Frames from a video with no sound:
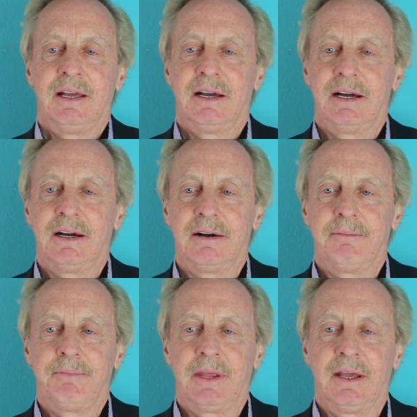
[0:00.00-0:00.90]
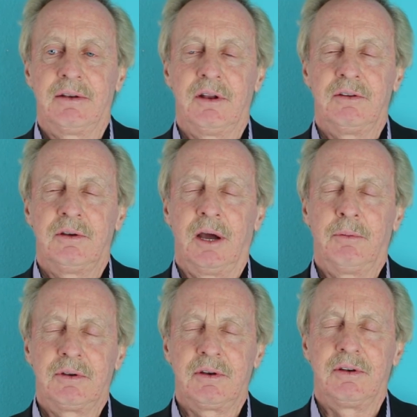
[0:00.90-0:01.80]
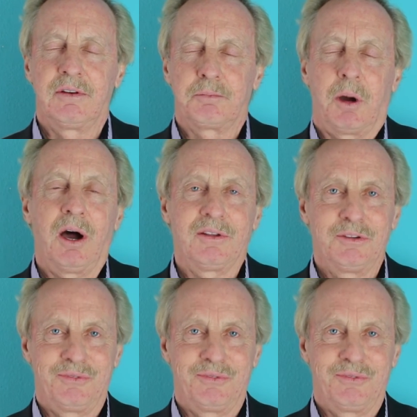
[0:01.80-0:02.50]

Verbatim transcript: Uh, and I want you to just pause